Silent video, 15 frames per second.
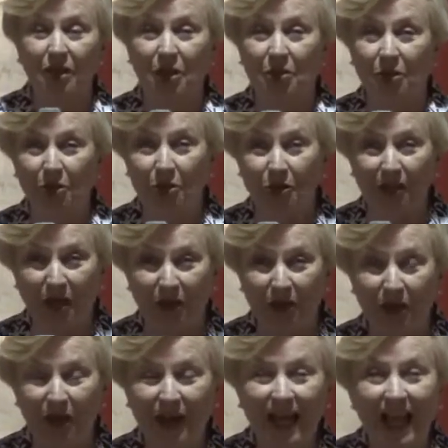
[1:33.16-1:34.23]
I know you're
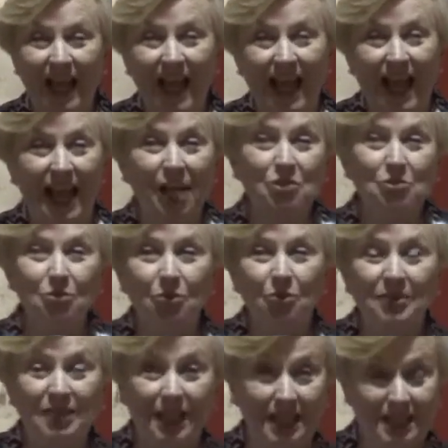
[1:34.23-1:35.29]
here.
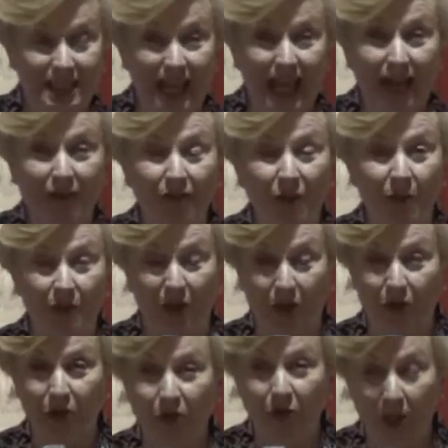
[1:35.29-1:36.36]
Andrew does have a
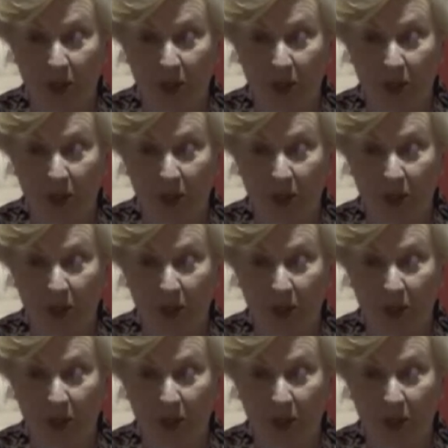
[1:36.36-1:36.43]
mother of